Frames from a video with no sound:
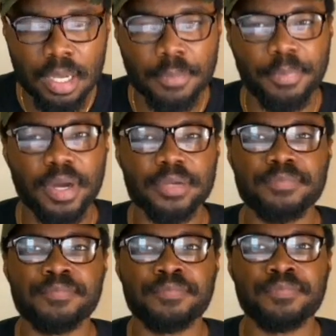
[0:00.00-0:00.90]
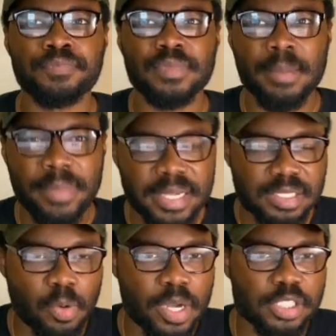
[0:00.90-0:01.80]
But that begs the
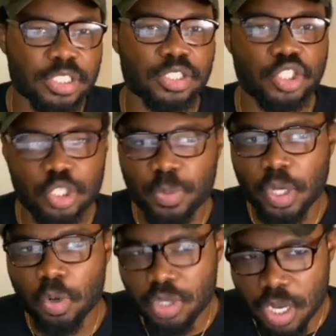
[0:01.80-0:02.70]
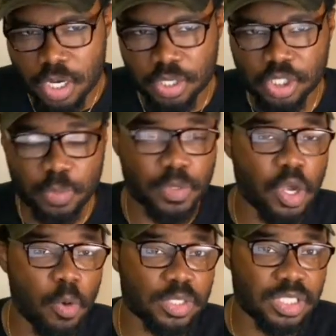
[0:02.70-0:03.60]
question, should we go younger? Should we
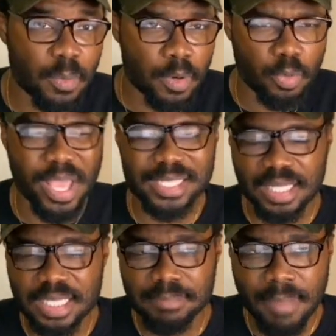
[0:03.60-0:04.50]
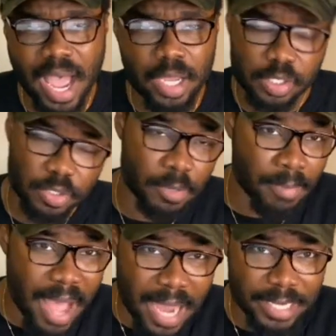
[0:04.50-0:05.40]
go with someone who has less miles on their
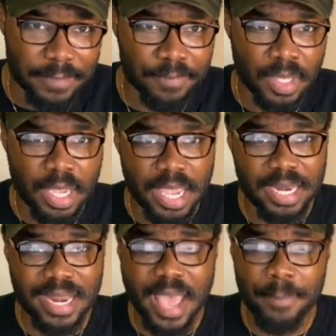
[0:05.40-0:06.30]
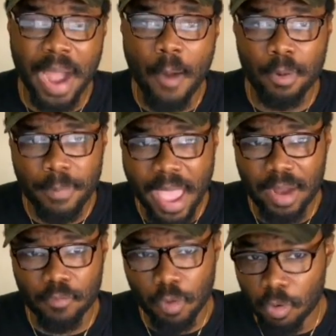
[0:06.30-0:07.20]
body in that power back
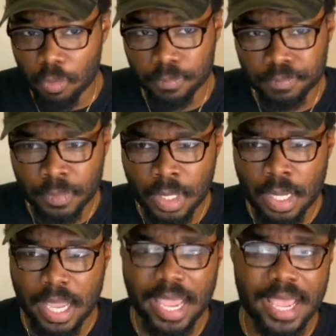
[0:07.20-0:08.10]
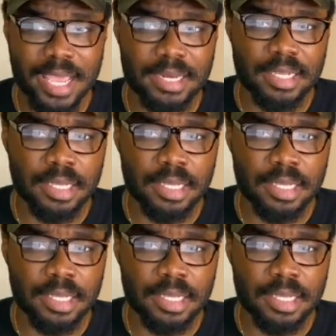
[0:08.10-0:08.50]
role? And